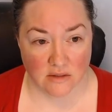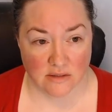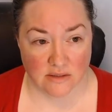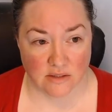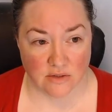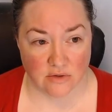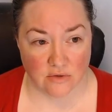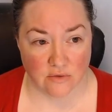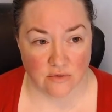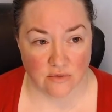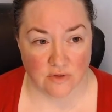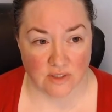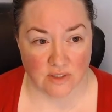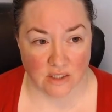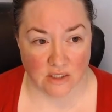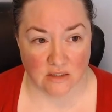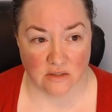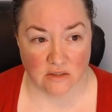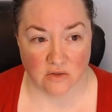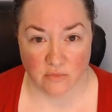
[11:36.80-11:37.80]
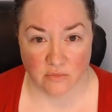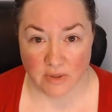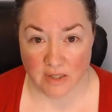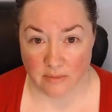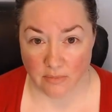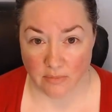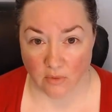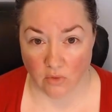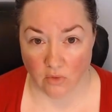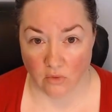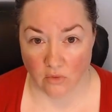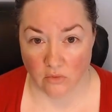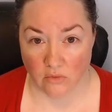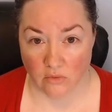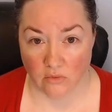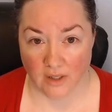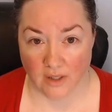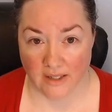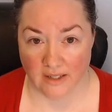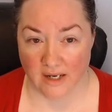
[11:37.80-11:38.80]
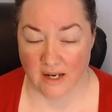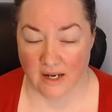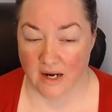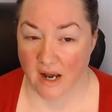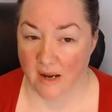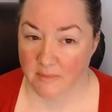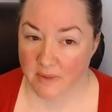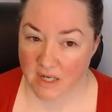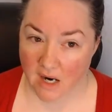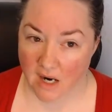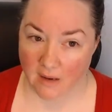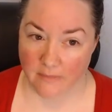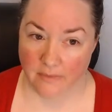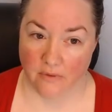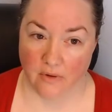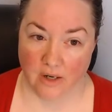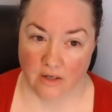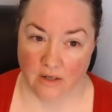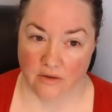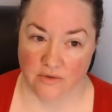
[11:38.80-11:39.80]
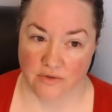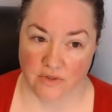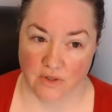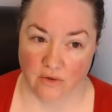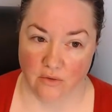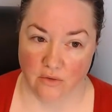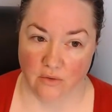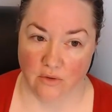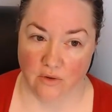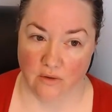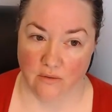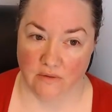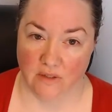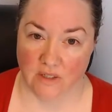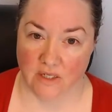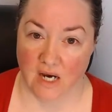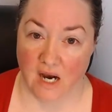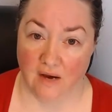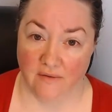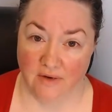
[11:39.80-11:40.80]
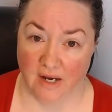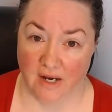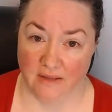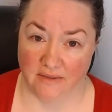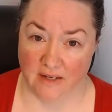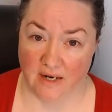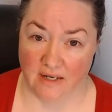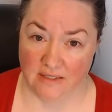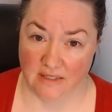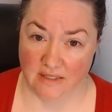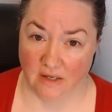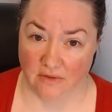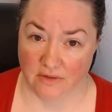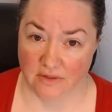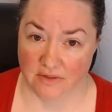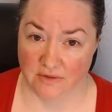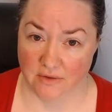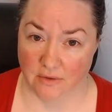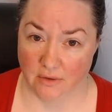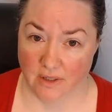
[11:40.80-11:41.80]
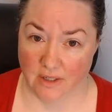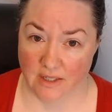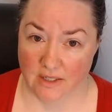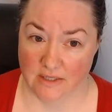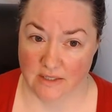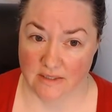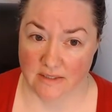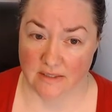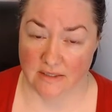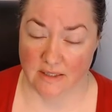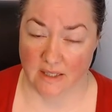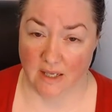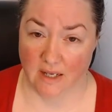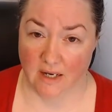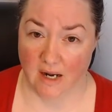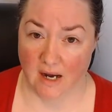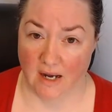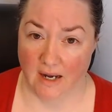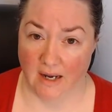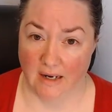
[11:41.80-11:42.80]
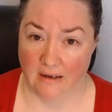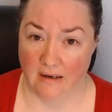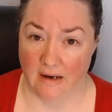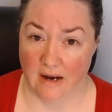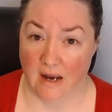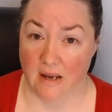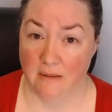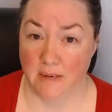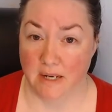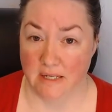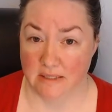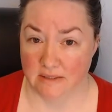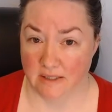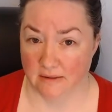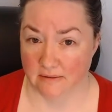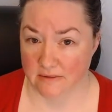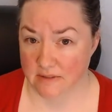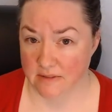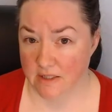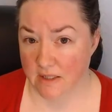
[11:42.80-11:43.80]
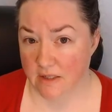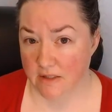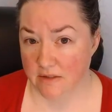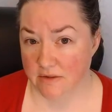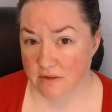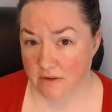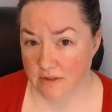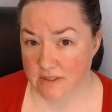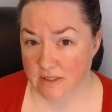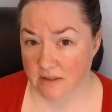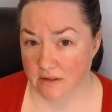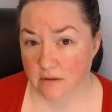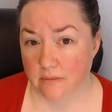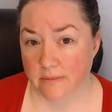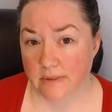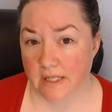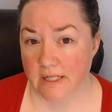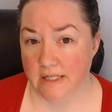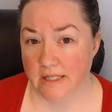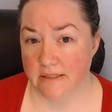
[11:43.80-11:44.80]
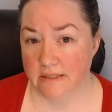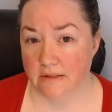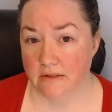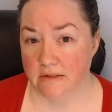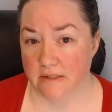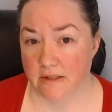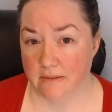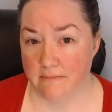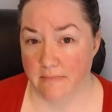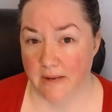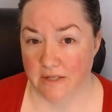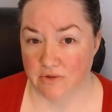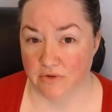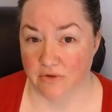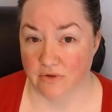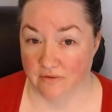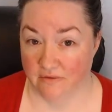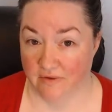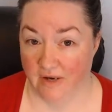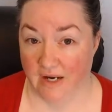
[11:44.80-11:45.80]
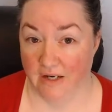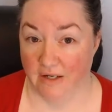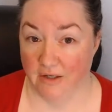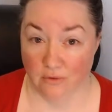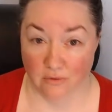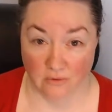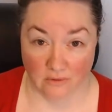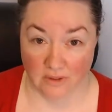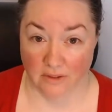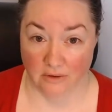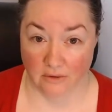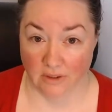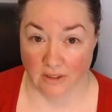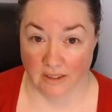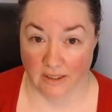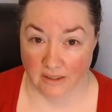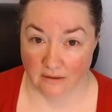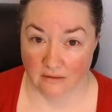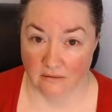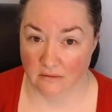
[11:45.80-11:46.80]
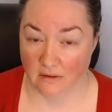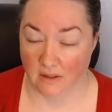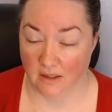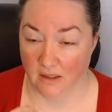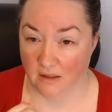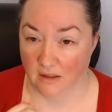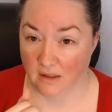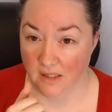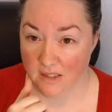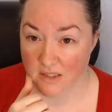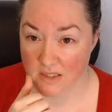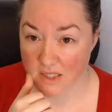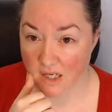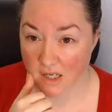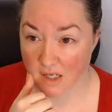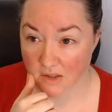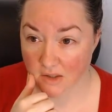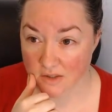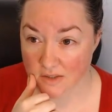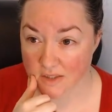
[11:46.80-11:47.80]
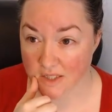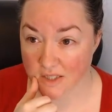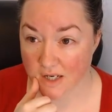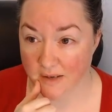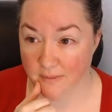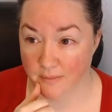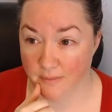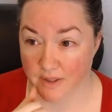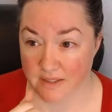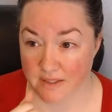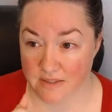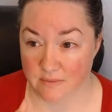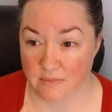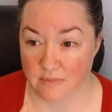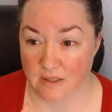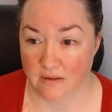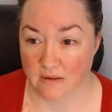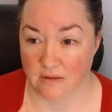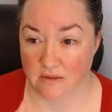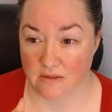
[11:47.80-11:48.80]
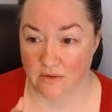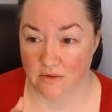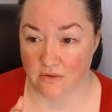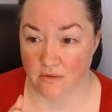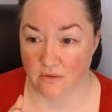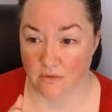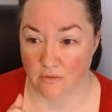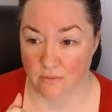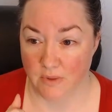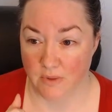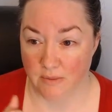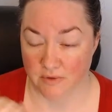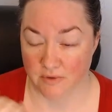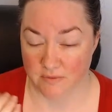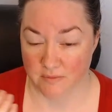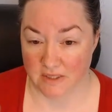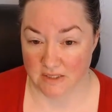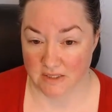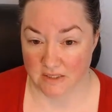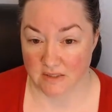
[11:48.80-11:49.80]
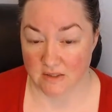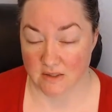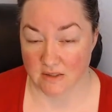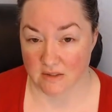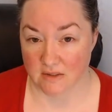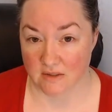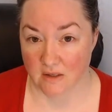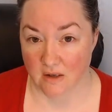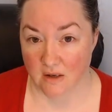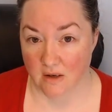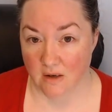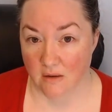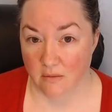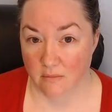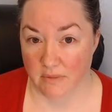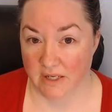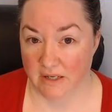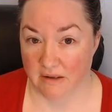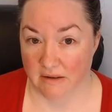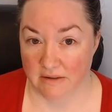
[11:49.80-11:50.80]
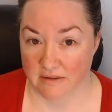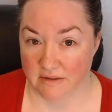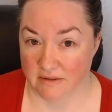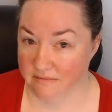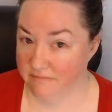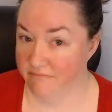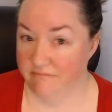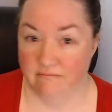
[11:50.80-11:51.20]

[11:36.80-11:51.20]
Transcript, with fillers: to send to people. And, and I'm a copywriter. So the caveat that I tell the story is that I, I make sales. So it's a little bit easier to measure the value literally in, in dollars that I bring to, pe to people's businesses because